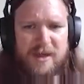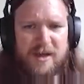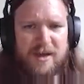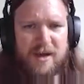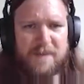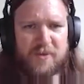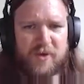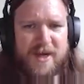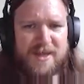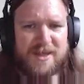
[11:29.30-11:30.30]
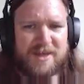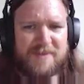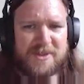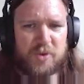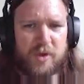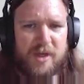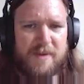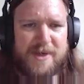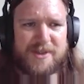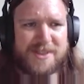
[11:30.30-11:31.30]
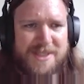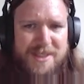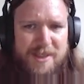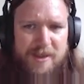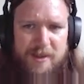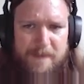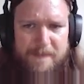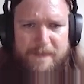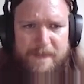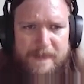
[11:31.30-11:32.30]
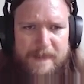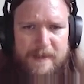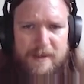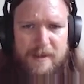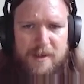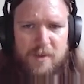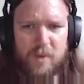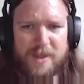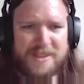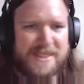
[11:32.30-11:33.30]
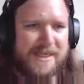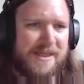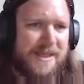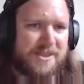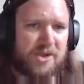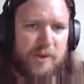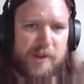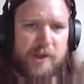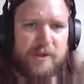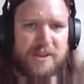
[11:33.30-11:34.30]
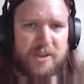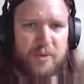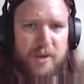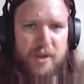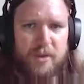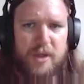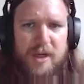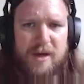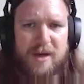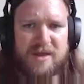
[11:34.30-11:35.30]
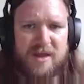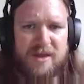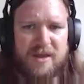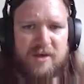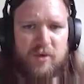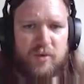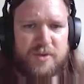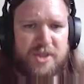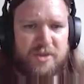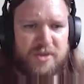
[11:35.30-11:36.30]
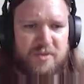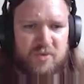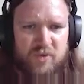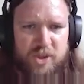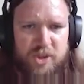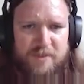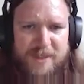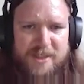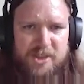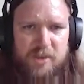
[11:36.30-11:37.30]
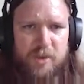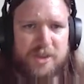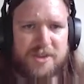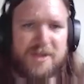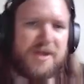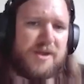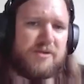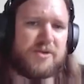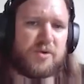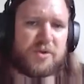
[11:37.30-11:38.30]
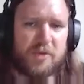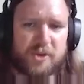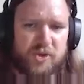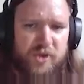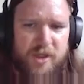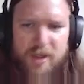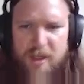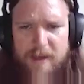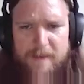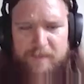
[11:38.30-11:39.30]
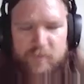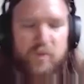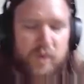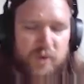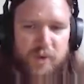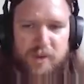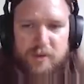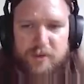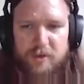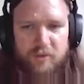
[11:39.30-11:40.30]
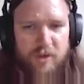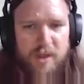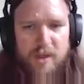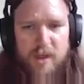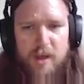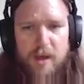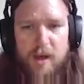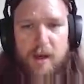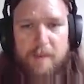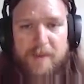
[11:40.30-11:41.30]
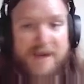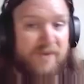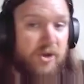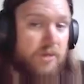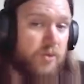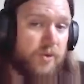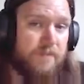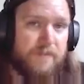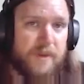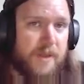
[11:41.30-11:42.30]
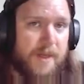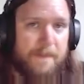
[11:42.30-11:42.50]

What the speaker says: upgrade that they've been talking about is India. When exactly that's going to occur, I don't know. I think that there are also some Russian plans in the works, and I think there is also Austria, which would include Hungary. But I haven't heard more than that.